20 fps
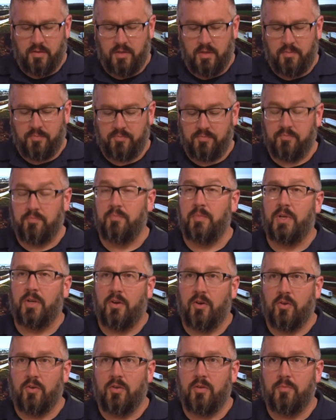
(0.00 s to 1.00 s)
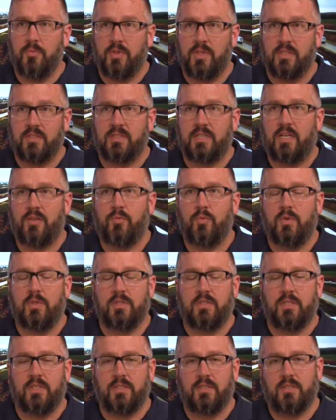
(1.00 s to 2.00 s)
I'm Ben Arnall, I'm the
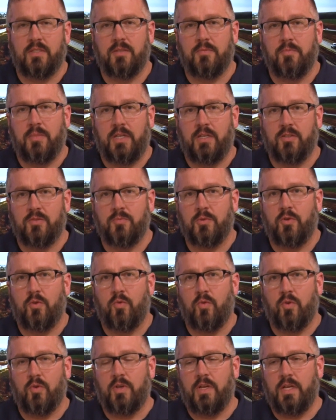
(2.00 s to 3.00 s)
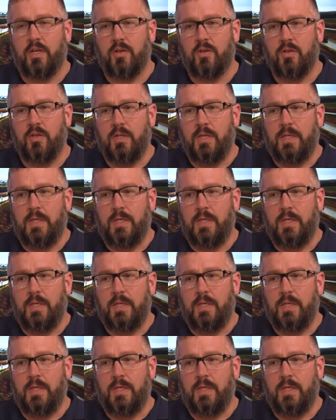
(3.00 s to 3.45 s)
Southwest Incident Management Coordinator.